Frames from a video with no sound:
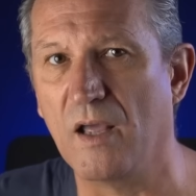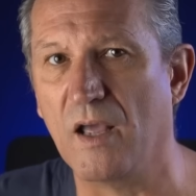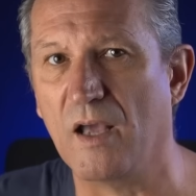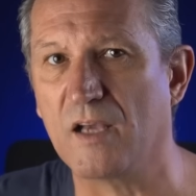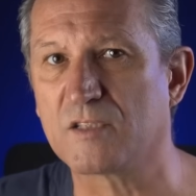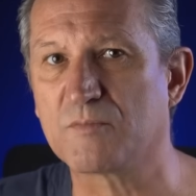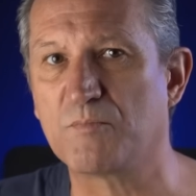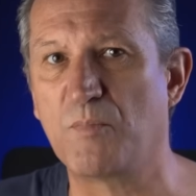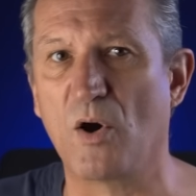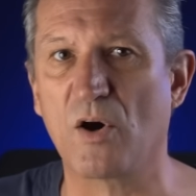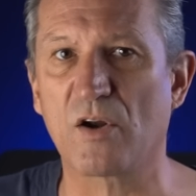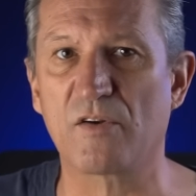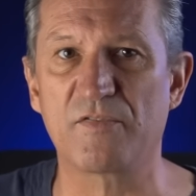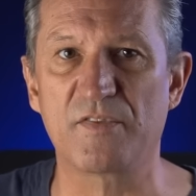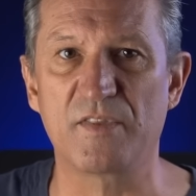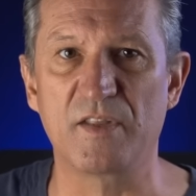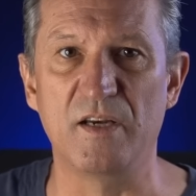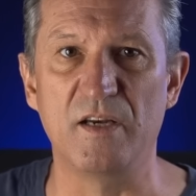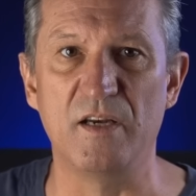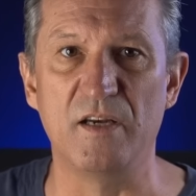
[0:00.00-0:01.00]
as part
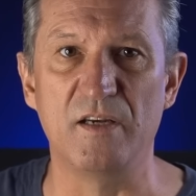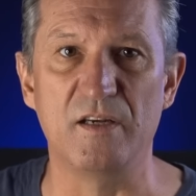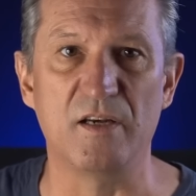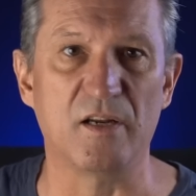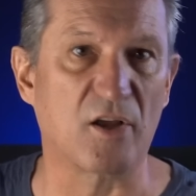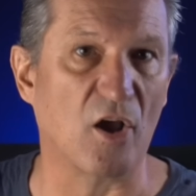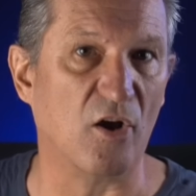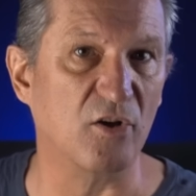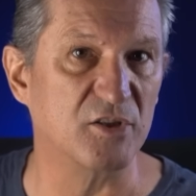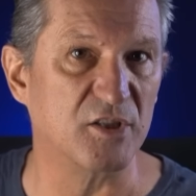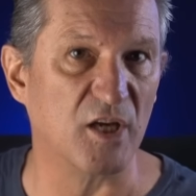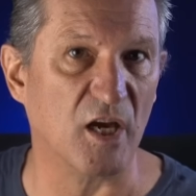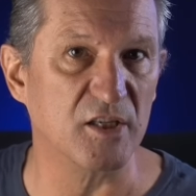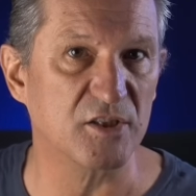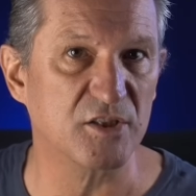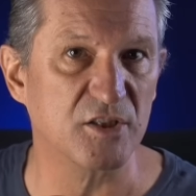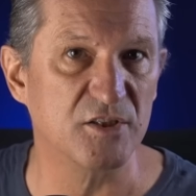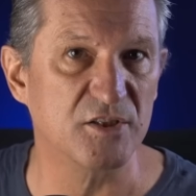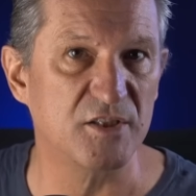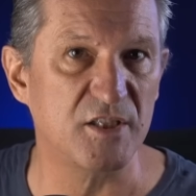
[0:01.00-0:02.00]
of the
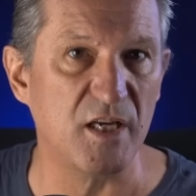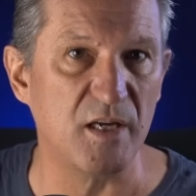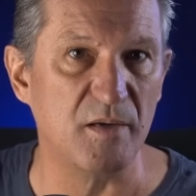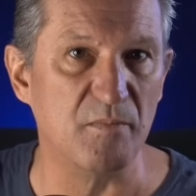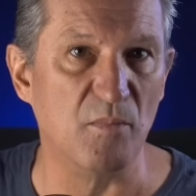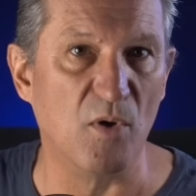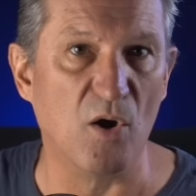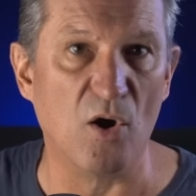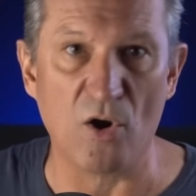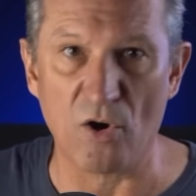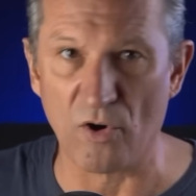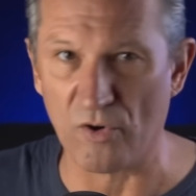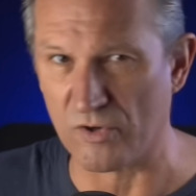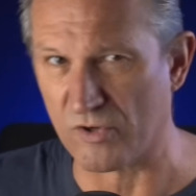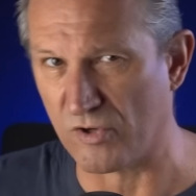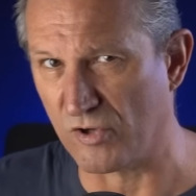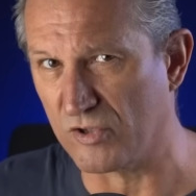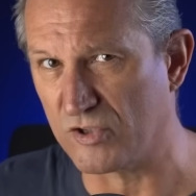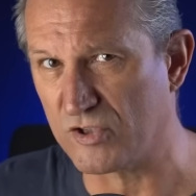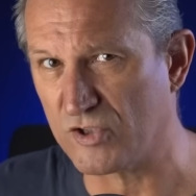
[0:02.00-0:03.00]
negotiation team are a
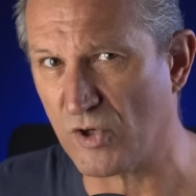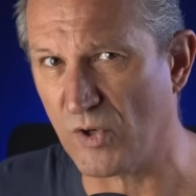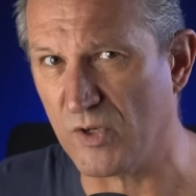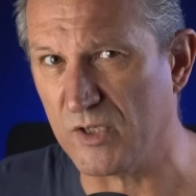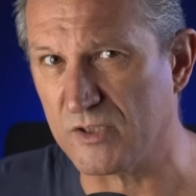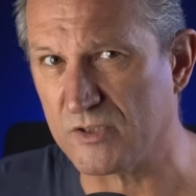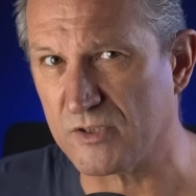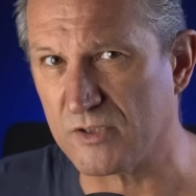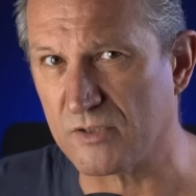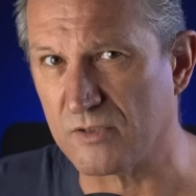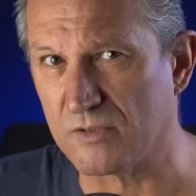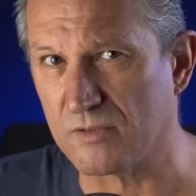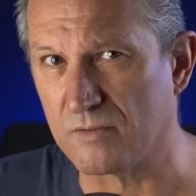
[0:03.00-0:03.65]
good choice?